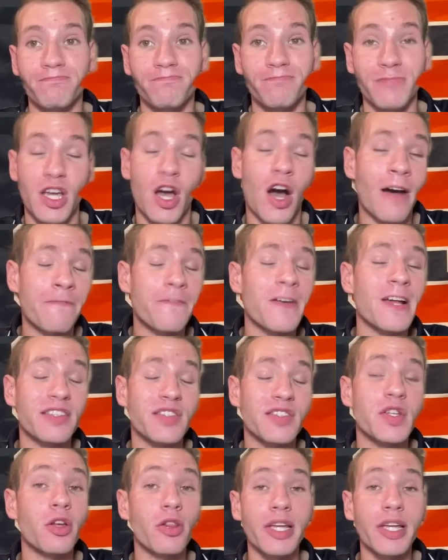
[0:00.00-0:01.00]
The offense
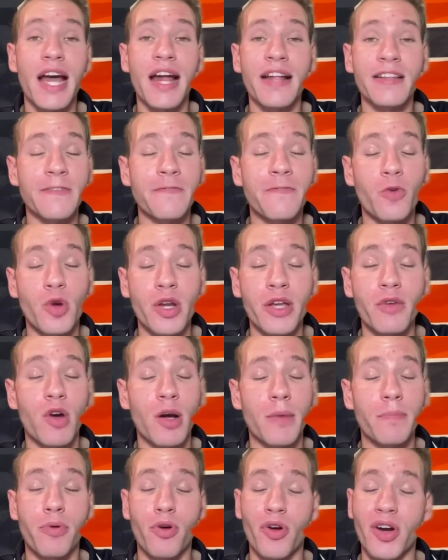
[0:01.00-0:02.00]
nearly got to
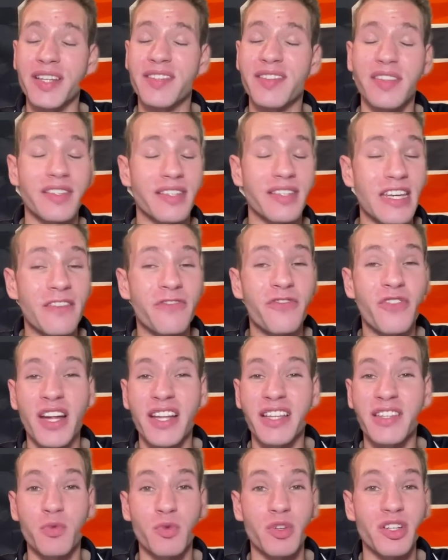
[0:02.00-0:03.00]
41 points. The
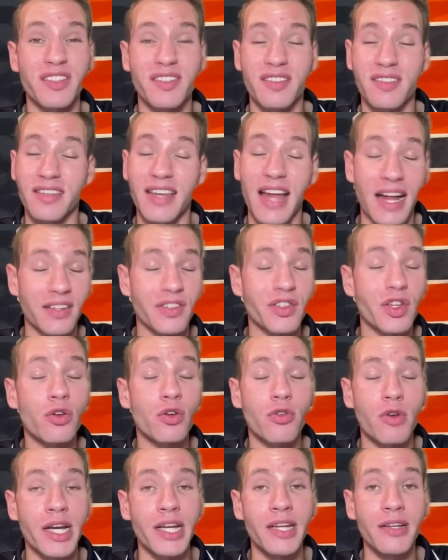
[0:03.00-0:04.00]
defense was not so
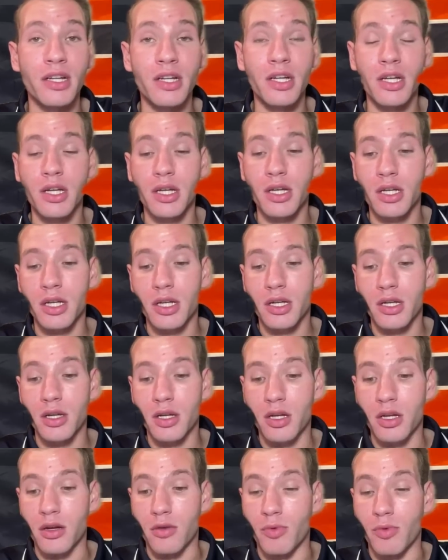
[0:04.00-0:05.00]
great.
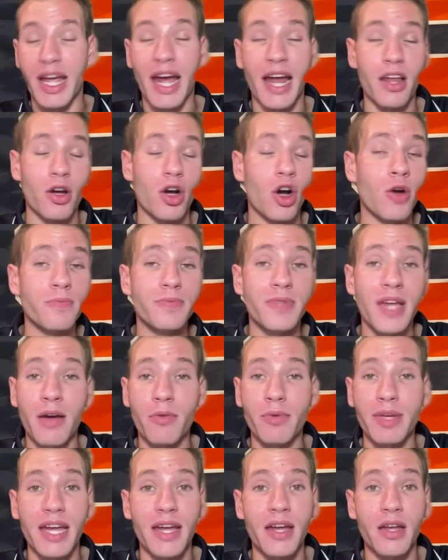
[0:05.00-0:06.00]
We got to hope that
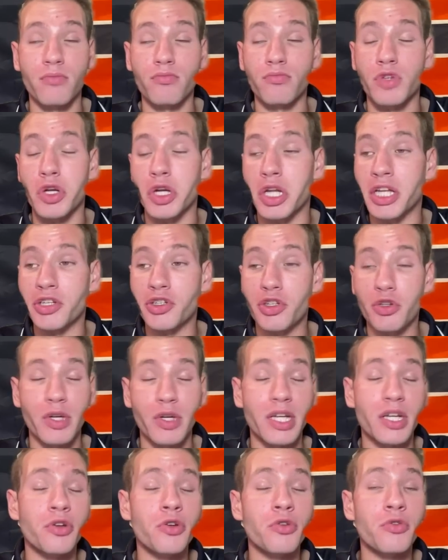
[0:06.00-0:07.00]
we get good
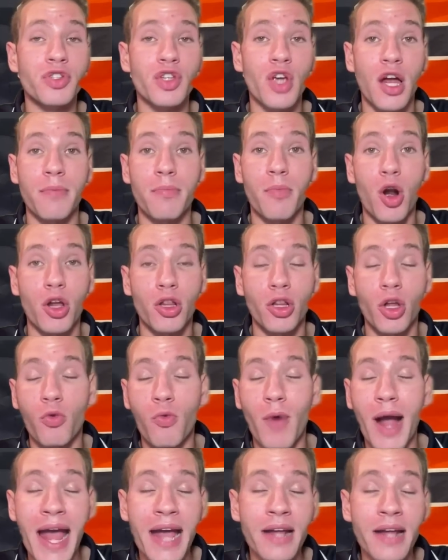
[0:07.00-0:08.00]
injury news on Marlowe
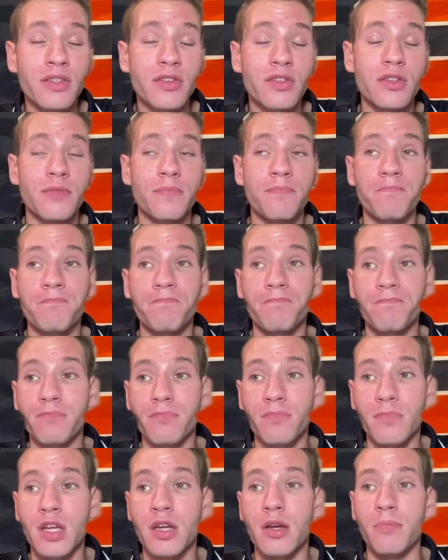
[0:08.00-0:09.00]
Wax.
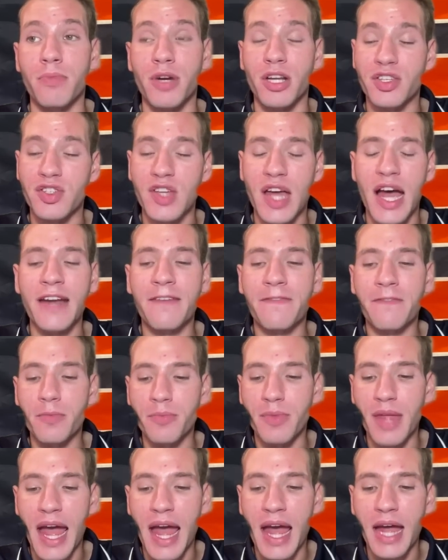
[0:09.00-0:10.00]
But aside from
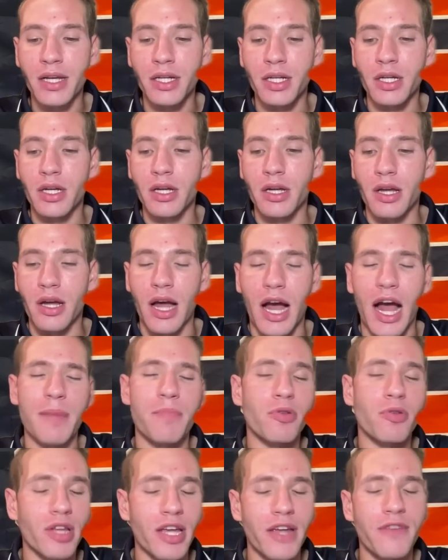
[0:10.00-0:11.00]
that, I
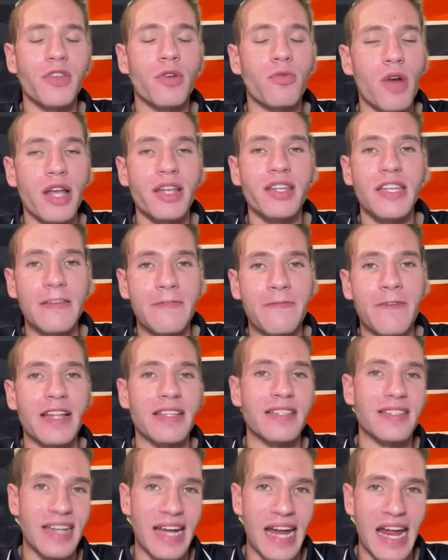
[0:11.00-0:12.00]
believe the run
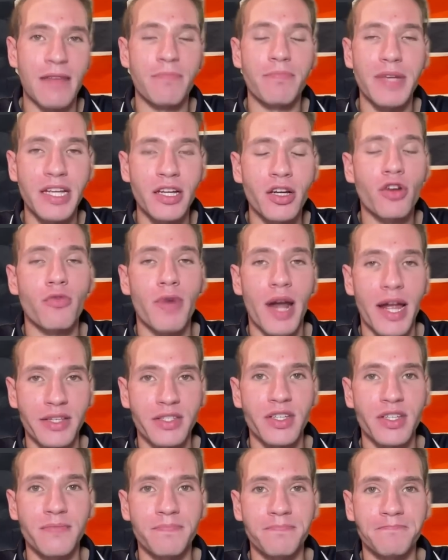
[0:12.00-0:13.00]
defense can be
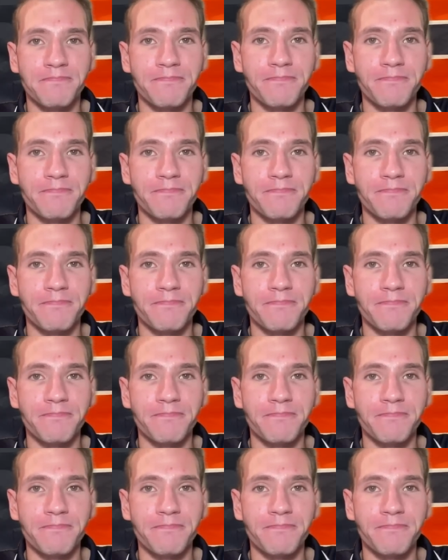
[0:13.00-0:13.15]
corrected.